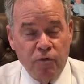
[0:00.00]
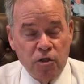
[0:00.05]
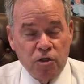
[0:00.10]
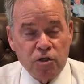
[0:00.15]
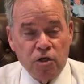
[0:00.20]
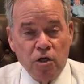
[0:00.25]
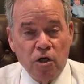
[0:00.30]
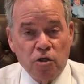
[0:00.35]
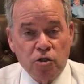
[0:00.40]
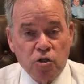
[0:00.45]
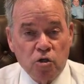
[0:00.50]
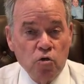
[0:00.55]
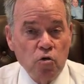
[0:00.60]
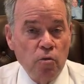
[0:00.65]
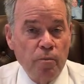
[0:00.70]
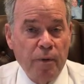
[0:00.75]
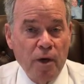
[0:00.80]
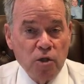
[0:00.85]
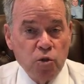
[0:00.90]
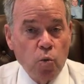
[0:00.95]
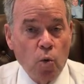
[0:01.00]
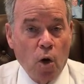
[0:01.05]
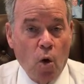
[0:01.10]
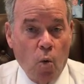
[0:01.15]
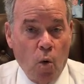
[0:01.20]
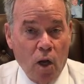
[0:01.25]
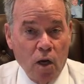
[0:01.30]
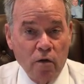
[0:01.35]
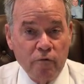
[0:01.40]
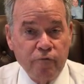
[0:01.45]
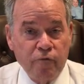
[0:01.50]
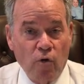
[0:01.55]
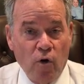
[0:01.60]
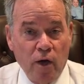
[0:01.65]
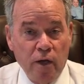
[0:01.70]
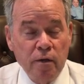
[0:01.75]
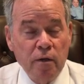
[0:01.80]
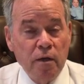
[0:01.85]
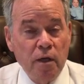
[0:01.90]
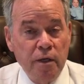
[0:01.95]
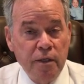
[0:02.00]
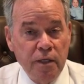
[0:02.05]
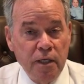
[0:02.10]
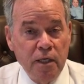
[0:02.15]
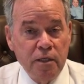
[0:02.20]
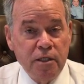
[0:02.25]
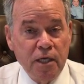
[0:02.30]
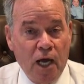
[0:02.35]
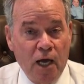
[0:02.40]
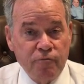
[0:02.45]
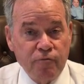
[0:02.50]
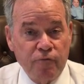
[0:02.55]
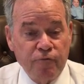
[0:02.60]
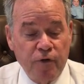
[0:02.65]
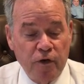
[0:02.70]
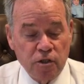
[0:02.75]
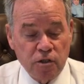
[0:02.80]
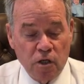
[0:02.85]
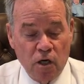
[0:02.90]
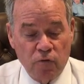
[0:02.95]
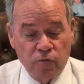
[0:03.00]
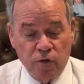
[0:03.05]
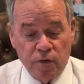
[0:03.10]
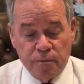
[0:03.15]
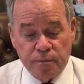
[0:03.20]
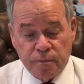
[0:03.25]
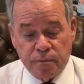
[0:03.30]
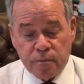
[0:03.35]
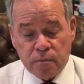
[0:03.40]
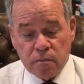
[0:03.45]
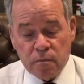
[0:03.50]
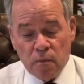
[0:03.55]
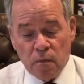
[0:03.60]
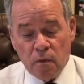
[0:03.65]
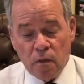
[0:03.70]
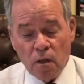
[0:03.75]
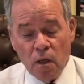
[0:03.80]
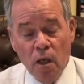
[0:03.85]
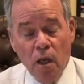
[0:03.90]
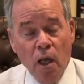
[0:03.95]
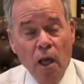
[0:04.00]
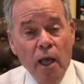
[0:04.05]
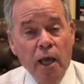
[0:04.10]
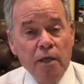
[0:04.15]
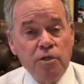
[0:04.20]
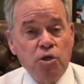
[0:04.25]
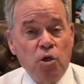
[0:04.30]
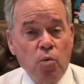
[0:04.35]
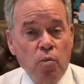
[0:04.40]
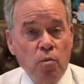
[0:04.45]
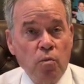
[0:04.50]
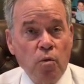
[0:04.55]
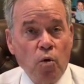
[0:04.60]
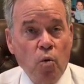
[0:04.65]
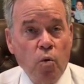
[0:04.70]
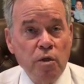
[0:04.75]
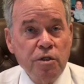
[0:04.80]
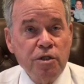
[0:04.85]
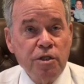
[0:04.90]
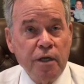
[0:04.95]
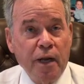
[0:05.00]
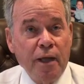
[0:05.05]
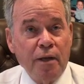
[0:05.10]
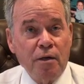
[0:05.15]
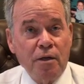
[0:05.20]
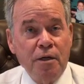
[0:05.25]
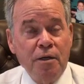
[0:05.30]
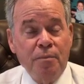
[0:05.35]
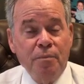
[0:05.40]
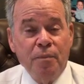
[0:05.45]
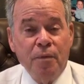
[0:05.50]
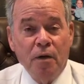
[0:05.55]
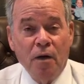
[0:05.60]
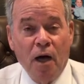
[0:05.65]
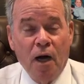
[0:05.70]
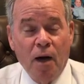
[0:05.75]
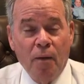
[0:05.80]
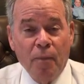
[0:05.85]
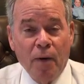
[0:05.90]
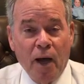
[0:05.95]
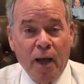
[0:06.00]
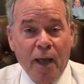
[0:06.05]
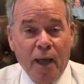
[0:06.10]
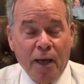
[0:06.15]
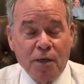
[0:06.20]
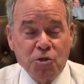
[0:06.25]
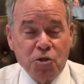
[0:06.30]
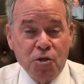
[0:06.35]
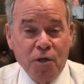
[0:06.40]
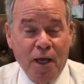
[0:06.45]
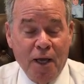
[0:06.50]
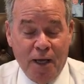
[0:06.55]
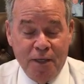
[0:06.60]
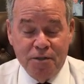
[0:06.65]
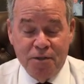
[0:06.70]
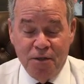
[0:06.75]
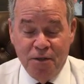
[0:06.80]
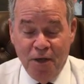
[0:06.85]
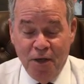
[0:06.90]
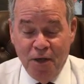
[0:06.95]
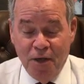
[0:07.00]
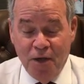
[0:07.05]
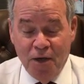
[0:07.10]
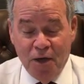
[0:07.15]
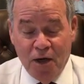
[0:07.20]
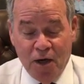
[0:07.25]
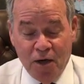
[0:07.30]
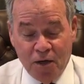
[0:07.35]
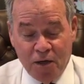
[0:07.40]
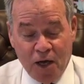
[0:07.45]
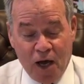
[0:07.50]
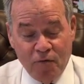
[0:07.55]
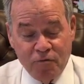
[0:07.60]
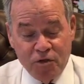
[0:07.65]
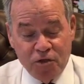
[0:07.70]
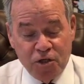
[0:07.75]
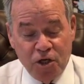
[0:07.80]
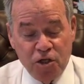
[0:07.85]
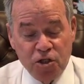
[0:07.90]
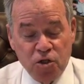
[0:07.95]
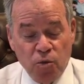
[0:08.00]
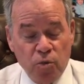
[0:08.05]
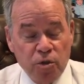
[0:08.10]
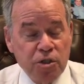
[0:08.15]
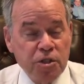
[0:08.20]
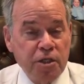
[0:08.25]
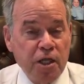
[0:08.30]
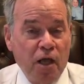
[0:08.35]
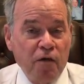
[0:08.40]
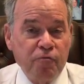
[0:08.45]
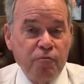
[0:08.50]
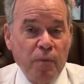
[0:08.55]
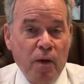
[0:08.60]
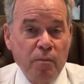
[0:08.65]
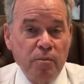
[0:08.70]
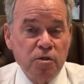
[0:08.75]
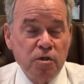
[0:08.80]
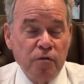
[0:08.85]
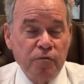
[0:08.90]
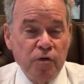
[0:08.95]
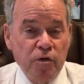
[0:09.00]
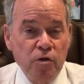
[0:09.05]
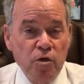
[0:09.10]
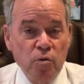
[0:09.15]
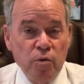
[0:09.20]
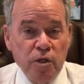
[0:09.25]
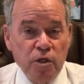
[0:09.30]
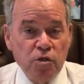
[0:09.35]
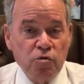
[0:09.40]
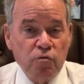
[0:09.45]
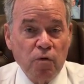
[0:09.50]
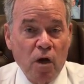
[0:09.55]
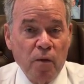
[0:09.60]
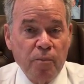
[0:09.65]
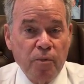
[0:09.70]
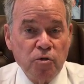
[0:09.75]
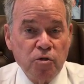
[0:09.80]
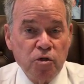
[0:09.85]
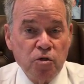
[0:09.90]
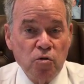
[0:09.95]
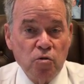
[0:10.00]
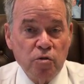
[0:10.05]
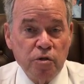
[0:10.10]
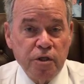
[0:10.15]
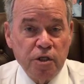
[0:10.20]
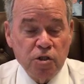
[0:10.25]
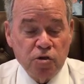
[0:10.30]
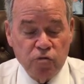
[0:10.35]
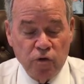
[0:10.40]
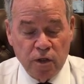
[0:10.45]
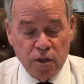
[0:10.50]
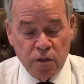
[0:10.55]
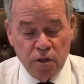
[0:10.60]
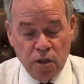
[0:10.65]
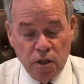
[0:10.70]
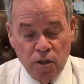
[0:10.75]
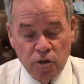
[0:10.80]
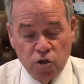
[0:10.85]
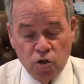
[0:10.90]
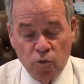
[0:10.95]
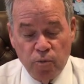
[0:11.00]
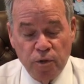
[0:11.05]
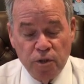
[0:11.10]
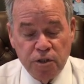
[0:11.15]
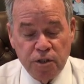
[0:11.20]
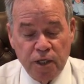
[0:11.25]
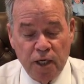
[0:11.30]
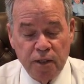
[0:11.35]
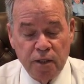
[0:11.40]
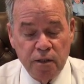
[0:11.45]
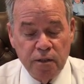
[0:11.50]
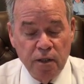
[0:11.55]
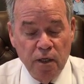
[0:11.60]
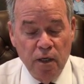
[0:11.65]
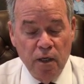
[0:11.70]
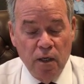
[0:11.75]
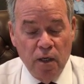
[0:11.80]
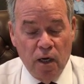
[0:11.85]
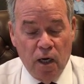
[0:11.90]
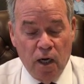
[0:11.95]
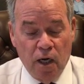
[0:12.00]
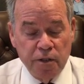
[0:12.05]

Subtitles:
Obviously, a school bus would qualify a need to have a face covering. Okay. It's coincidentally, I actually had a conversation with staff members of the new East Arapahoe School District Superintendent,